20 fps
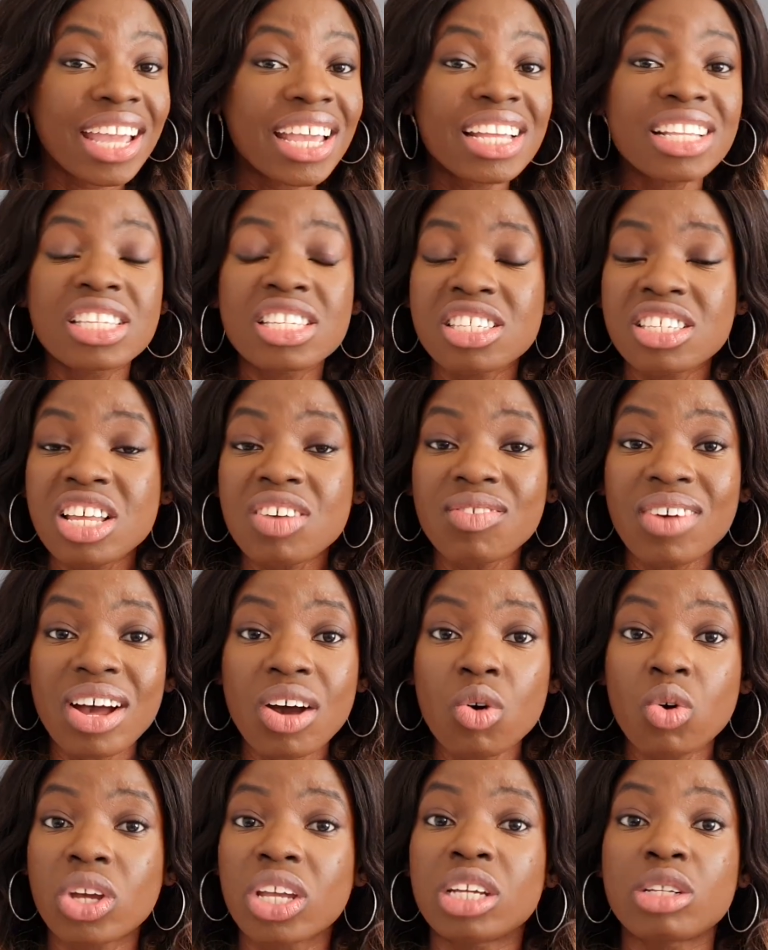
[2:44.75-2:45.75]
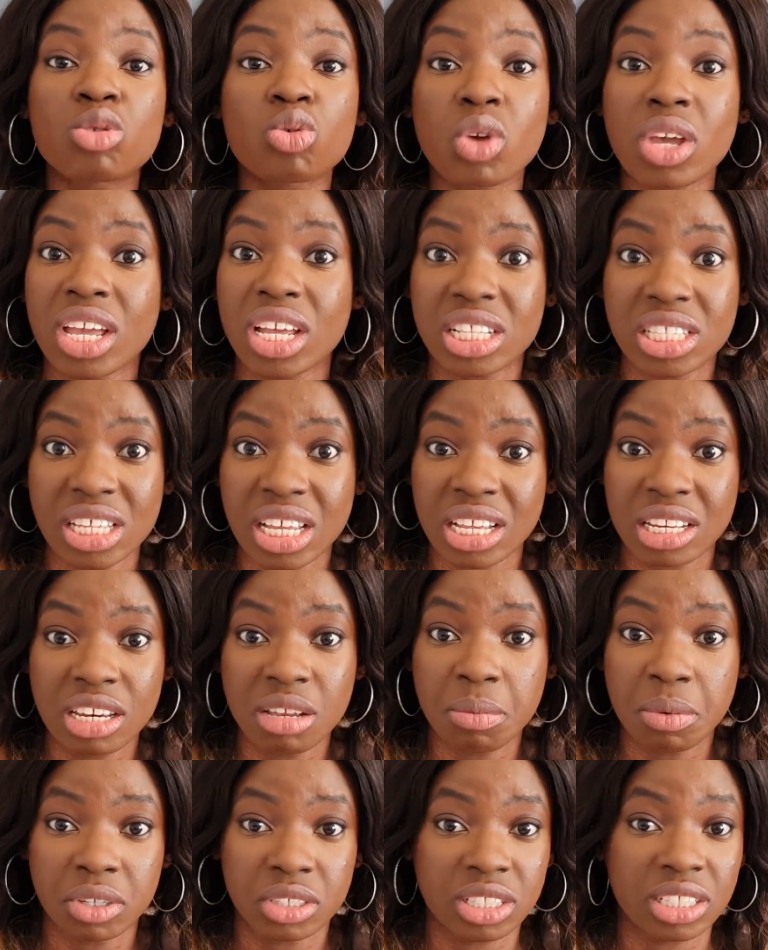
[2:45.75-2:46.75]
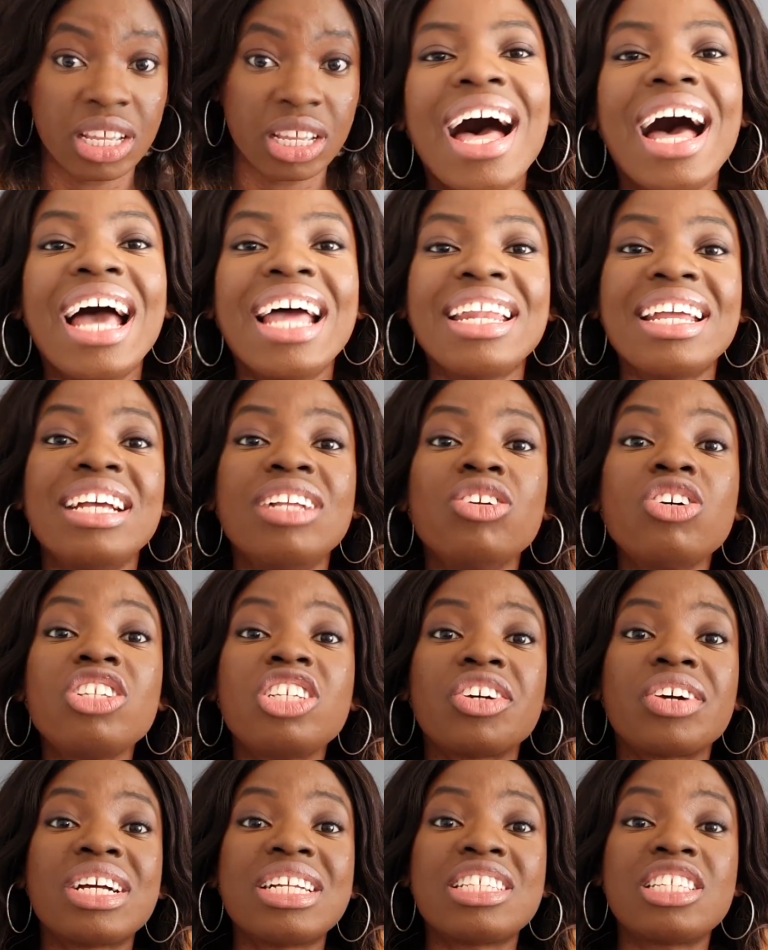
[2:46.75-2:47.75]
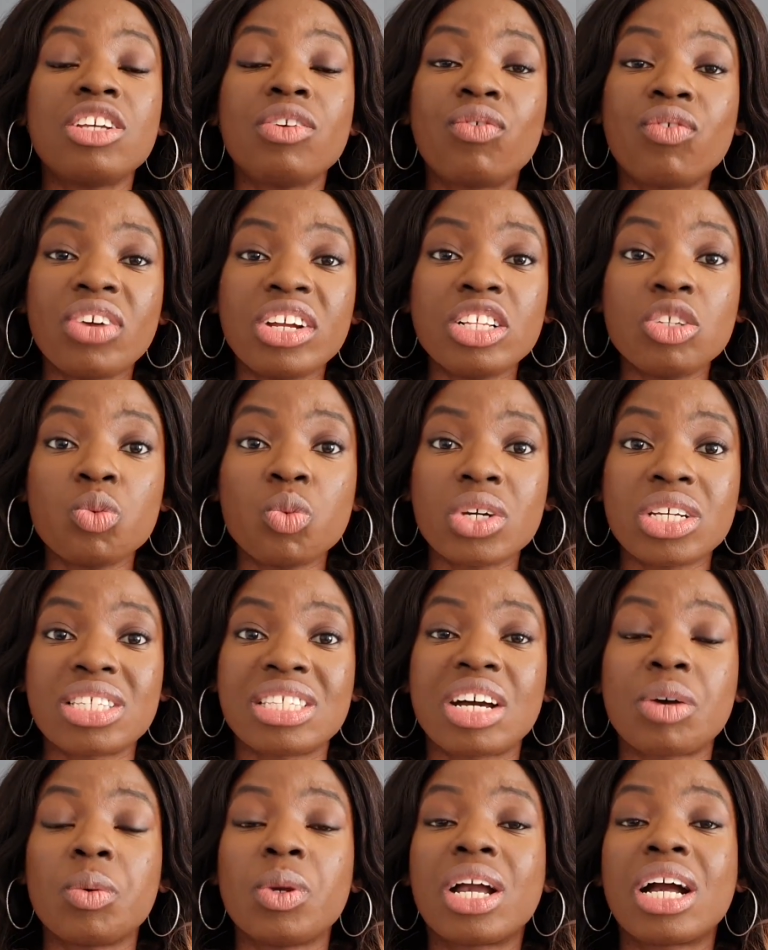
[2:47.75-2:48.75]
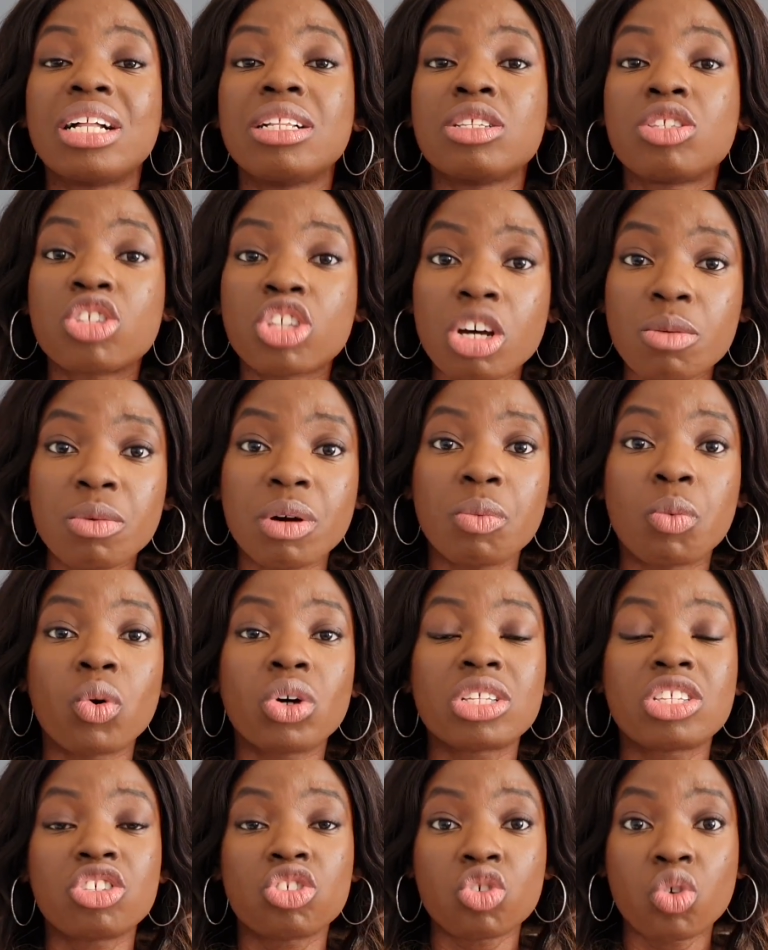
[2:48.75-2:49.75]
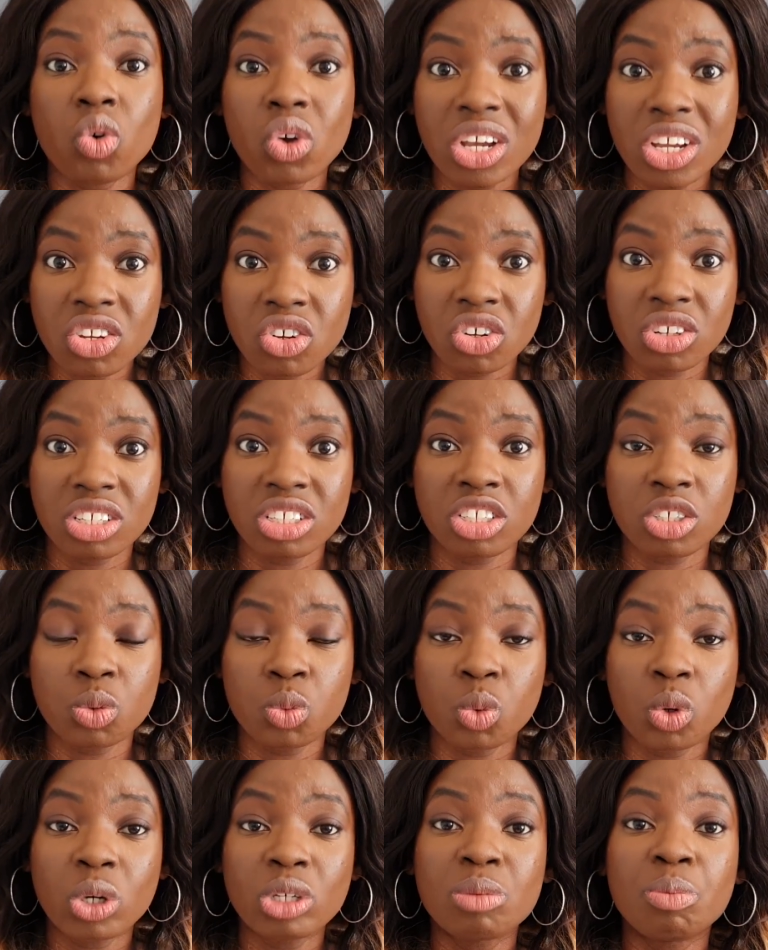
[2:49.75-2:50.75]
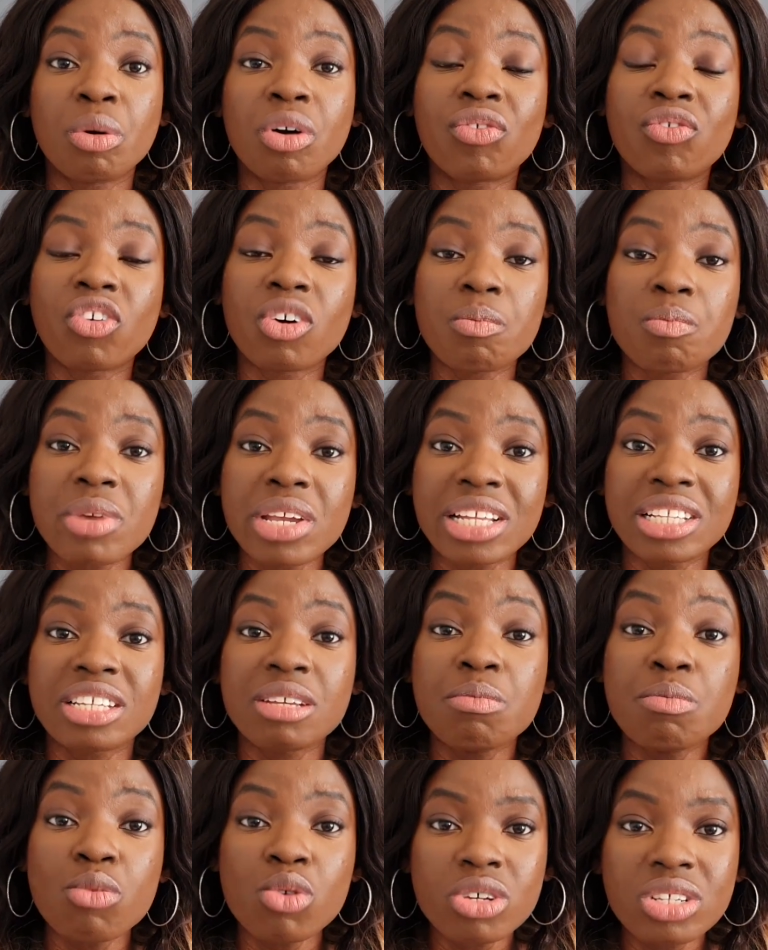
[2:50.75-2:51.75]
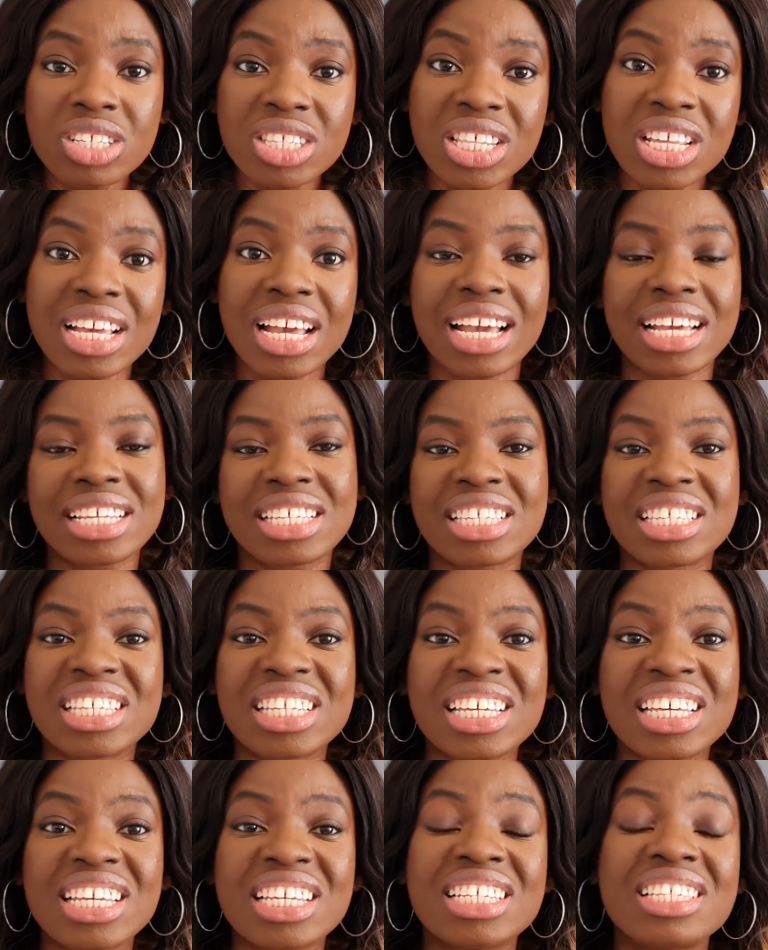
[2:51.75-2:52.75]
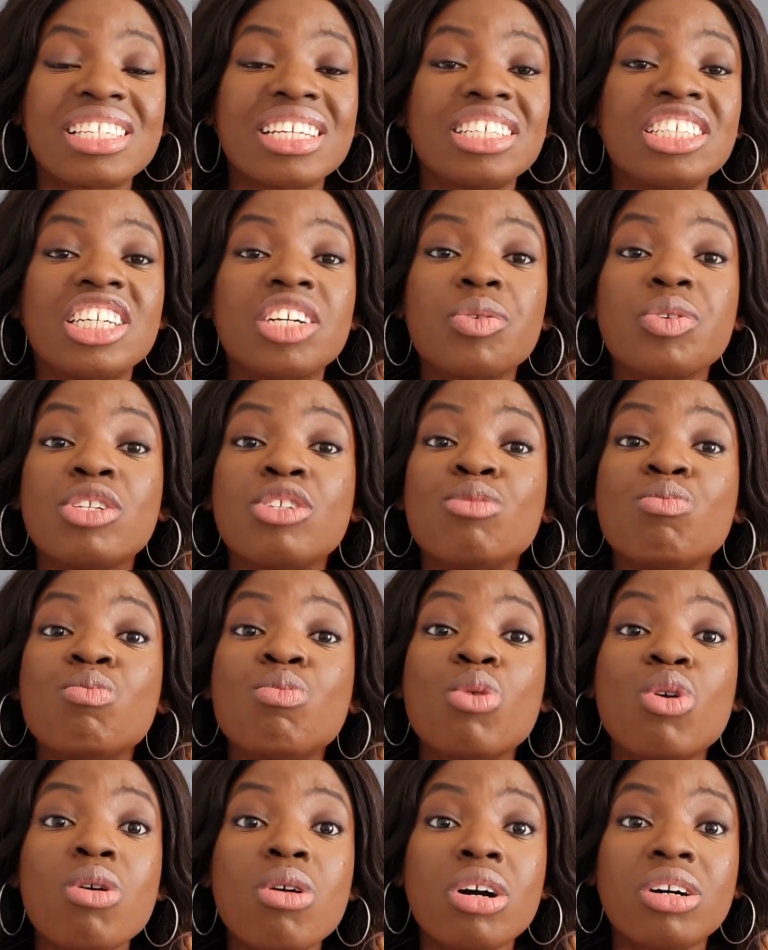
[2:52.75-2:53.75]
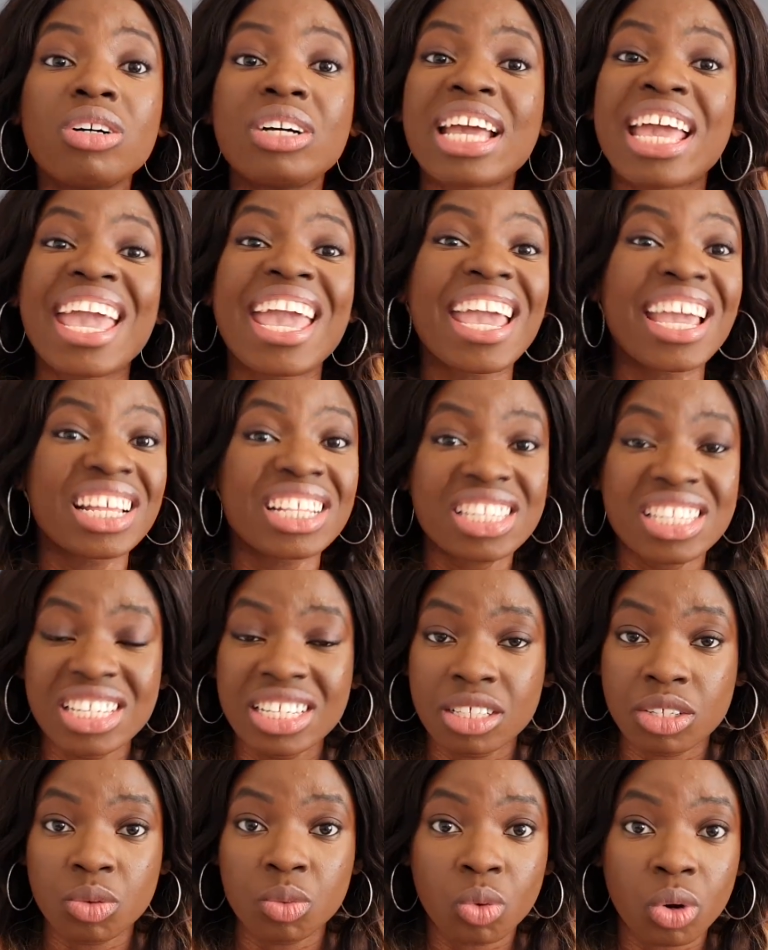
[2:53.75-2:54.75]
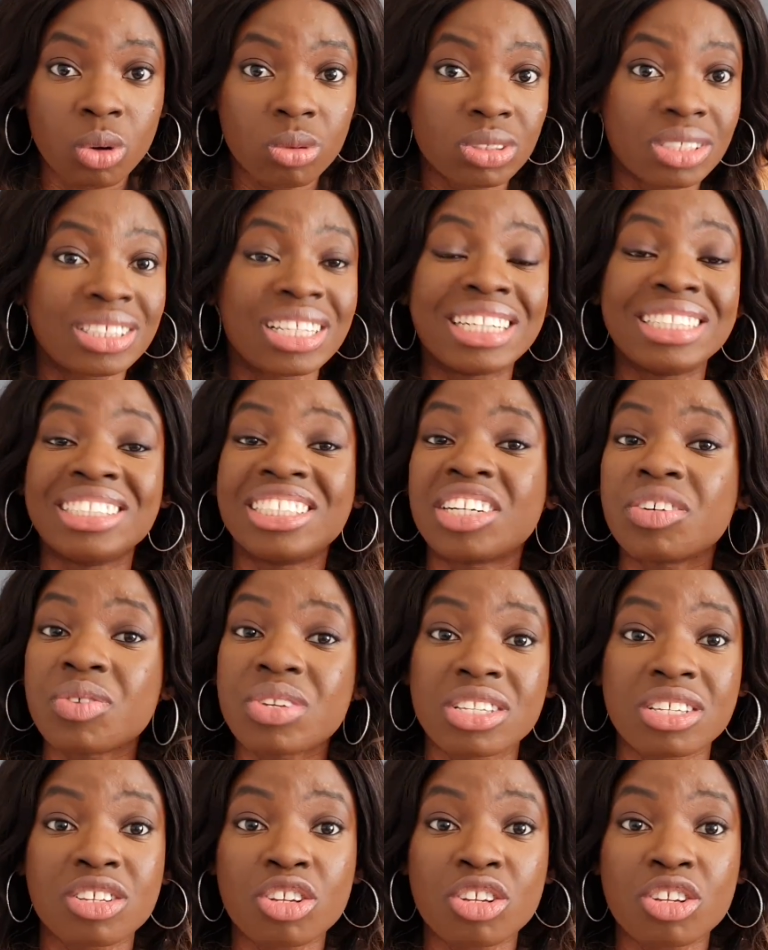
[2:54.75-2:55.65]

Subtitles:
It is never okay to hate anybody. And I know there are different ways that we can sum up what is going on in the world, but for me, the most thing I see is that there is more hate in the world than there is